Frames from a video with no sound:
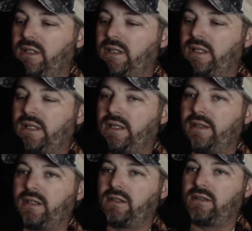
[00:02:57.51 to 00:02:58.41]

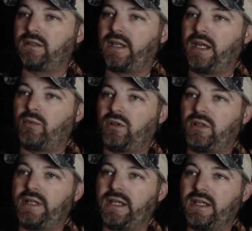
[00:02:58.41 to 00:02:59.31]
the
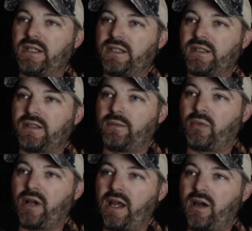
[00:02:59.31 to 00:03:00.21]
label is
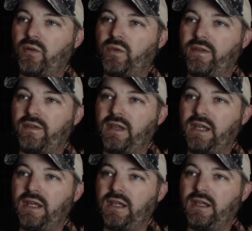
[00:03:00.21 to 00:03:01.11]
brown with
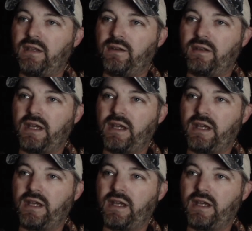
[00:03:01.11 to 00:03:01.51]
you